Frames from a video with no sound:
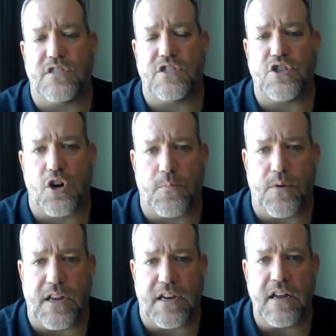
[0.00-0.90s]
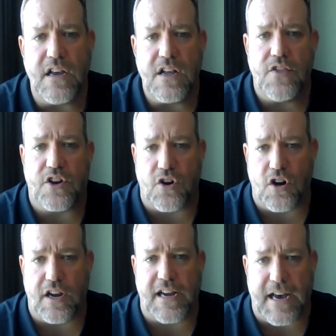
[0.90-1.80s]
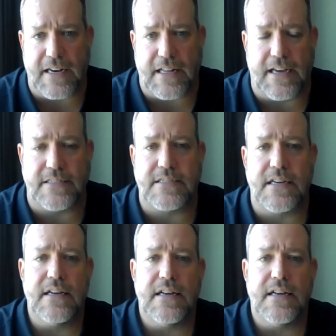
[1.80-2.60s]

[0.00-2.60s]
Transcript: is interpreting the current guidelines.